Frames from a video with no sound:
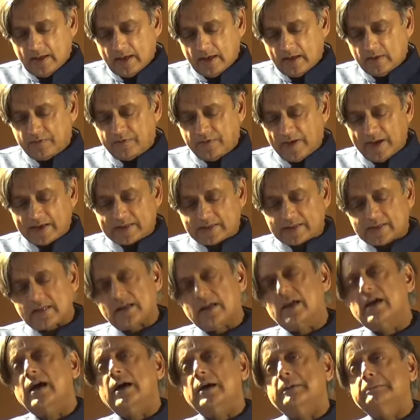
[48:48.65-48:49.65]
In
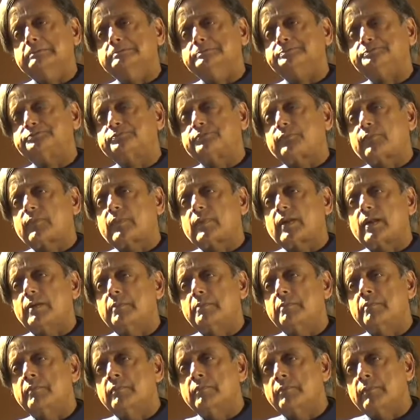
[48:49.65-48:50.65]
fact,
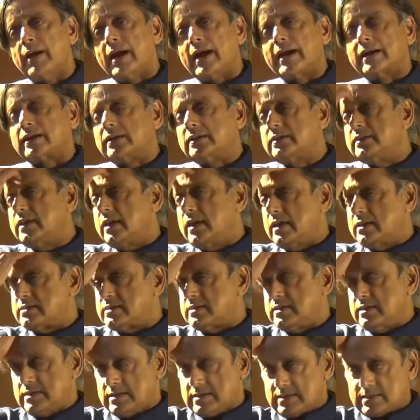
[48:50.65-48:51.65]
back in the
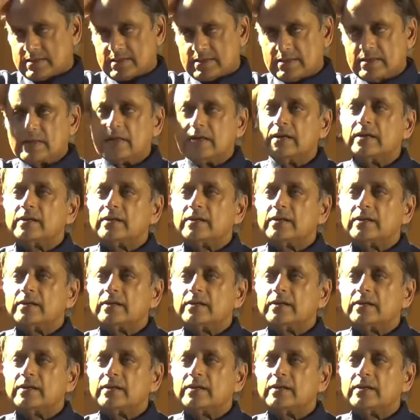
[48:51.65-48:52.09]
80s,